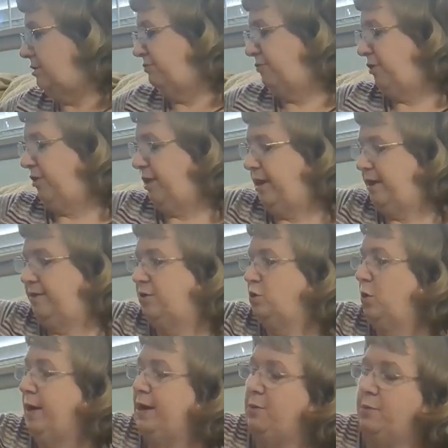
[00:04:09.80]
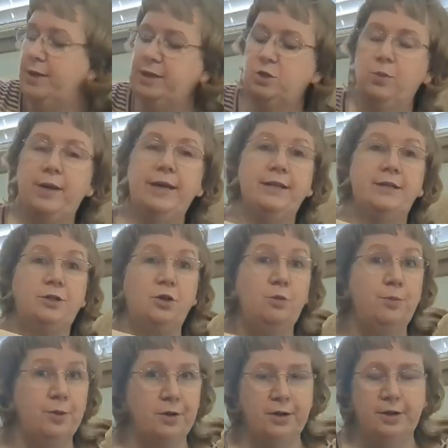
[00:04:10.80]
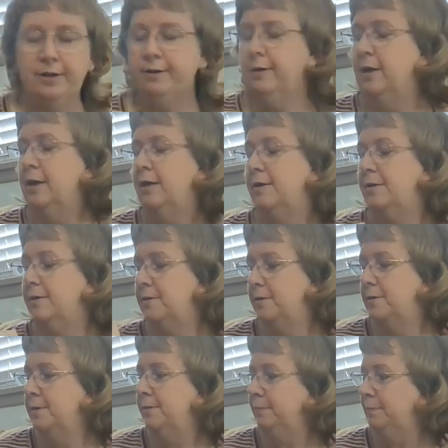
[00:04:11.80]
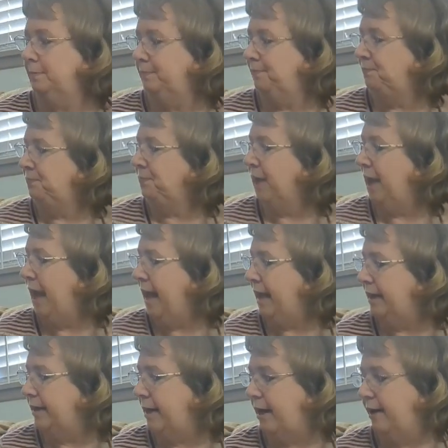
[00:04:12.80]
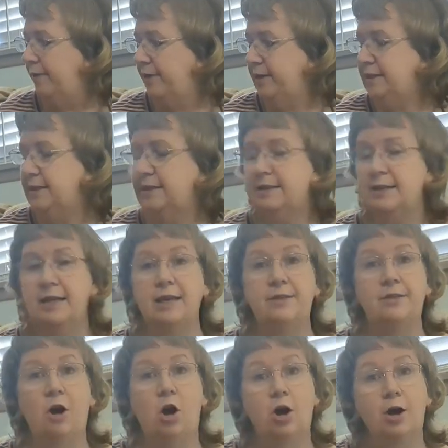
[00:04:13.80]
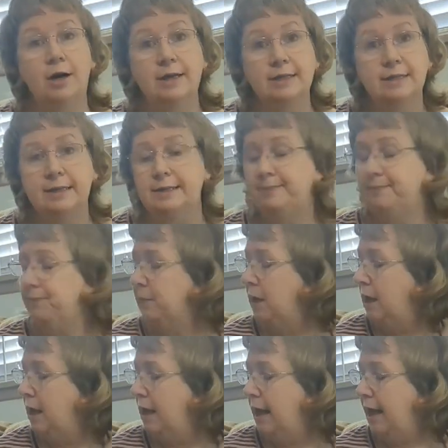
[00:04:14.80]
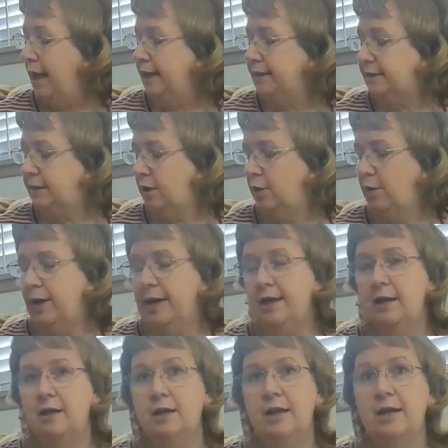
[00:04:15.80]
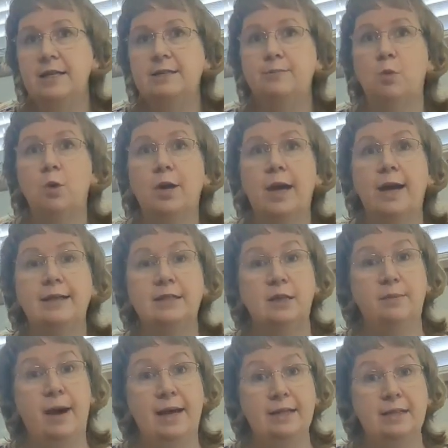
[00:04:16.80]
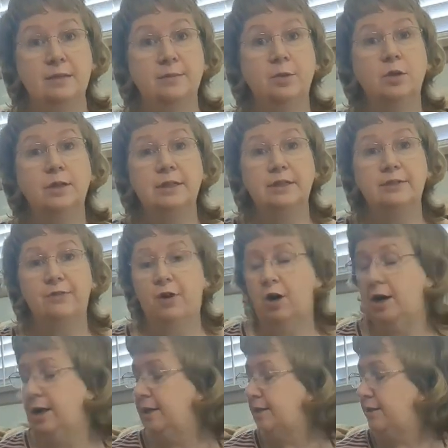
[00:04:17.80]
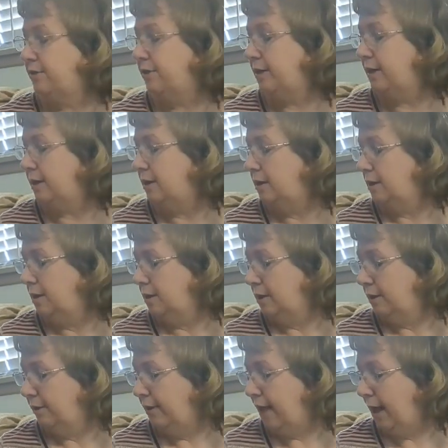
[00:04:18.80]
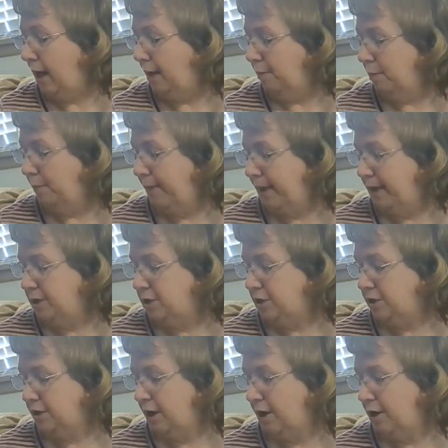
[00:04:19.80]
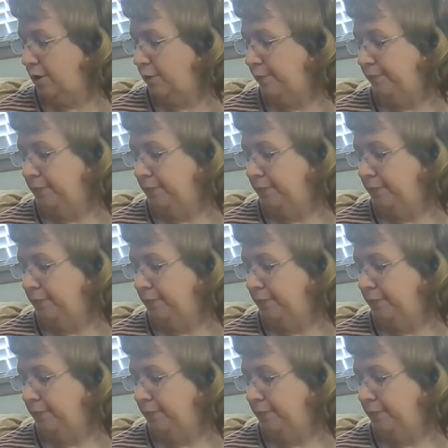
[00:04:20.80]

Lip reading: for the 21-22 book, and this is in Artisan, and so it is more customizable as far as the album pages go.